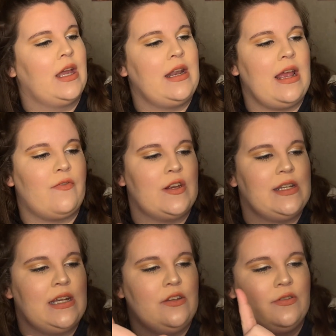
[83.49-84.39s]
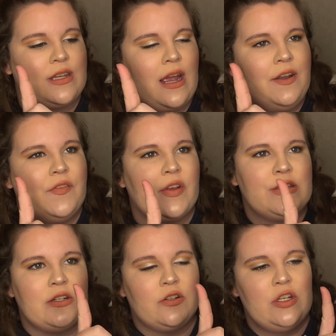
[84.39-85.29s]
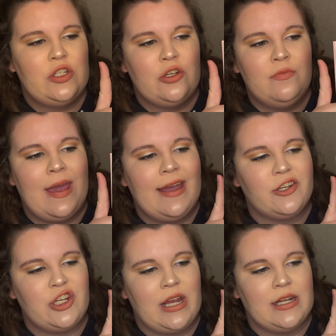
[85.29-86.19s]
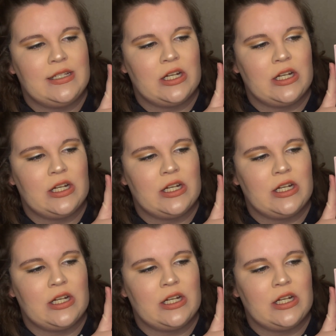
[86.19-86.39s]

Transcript: an everyday use kind of, because there's only 2 matte shades.